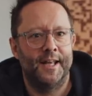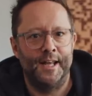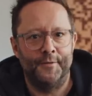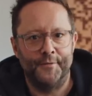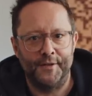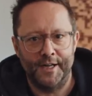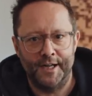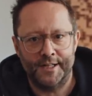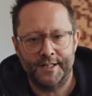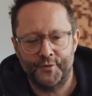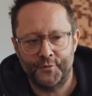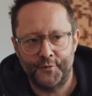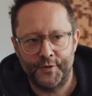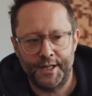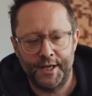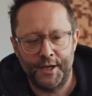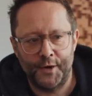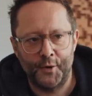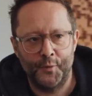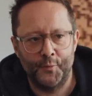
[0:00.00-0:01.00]
If you like this
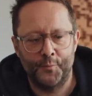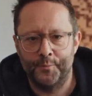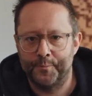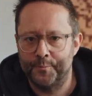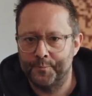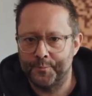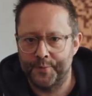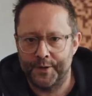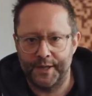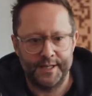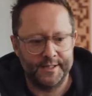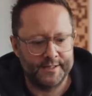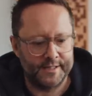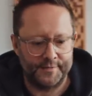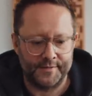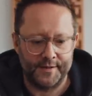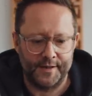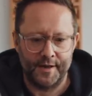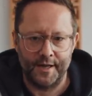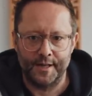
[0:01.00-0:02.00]
video, please
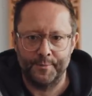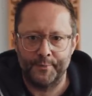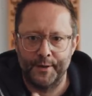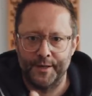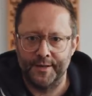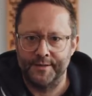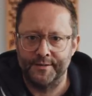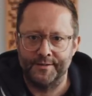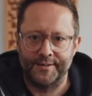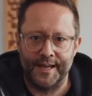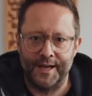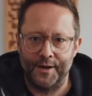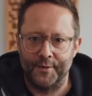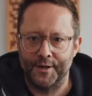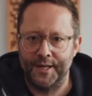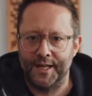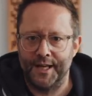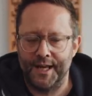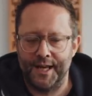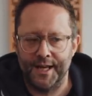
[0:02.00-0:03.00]
hit the like button
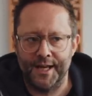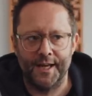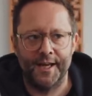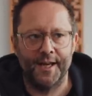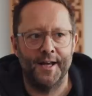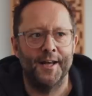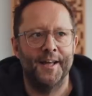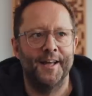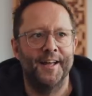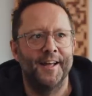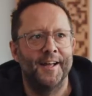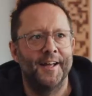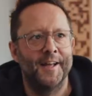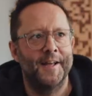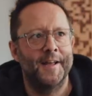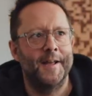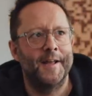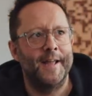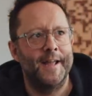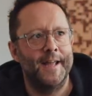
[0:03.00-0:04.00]
down here.
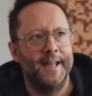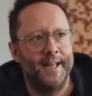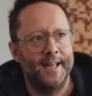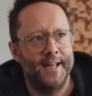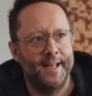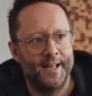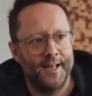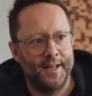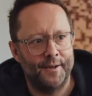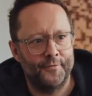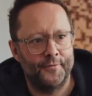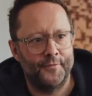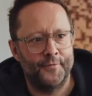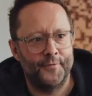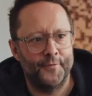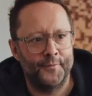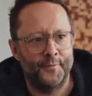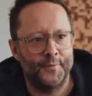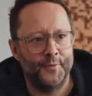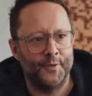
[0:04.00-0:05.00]

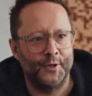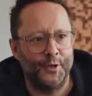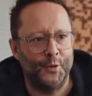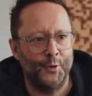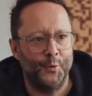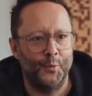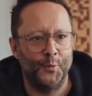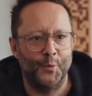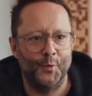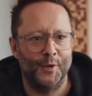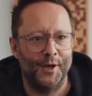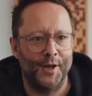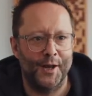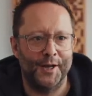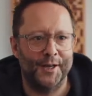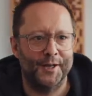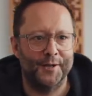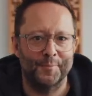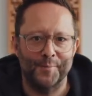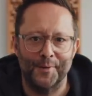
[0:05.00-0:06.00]
If you
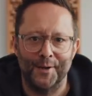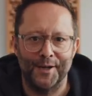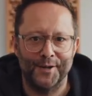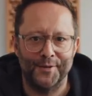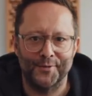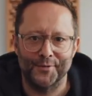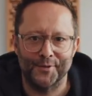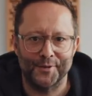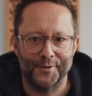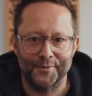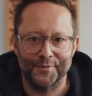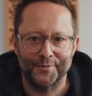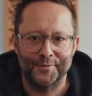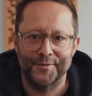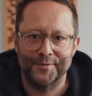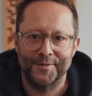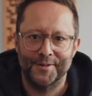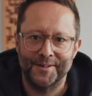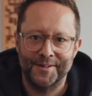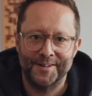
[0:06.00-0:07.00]
like my sort
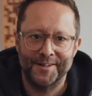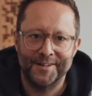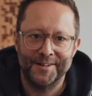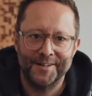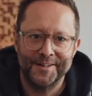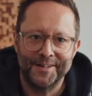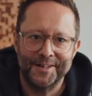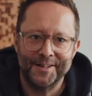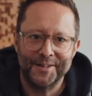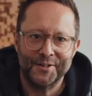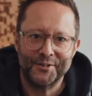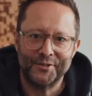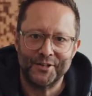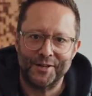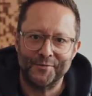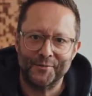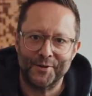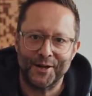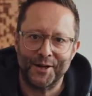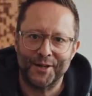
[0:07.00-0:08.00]
of
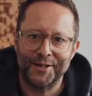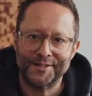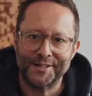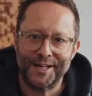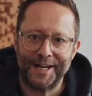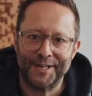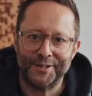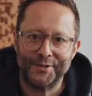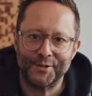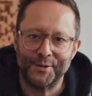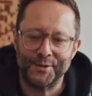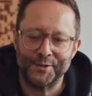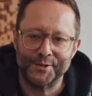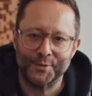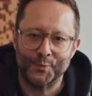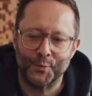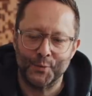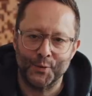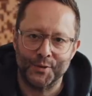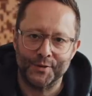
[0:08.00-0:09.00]
generalized attitude
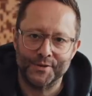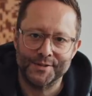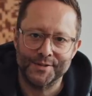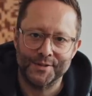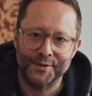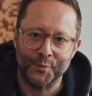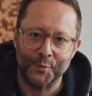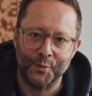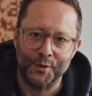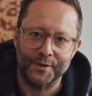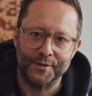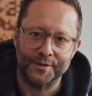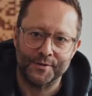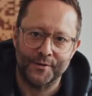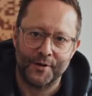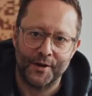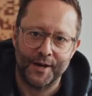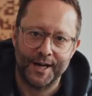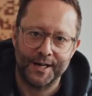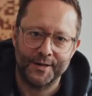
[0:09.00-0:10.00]
towards the world of
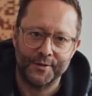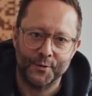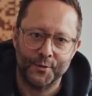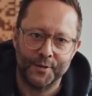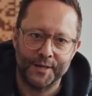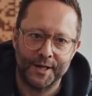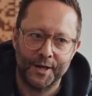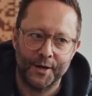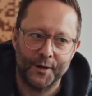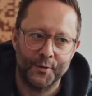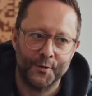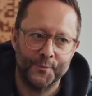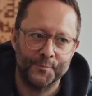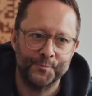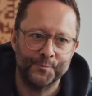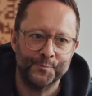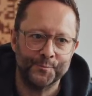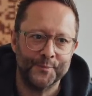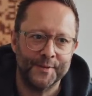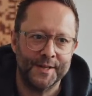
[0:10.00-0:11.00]
high-end audio,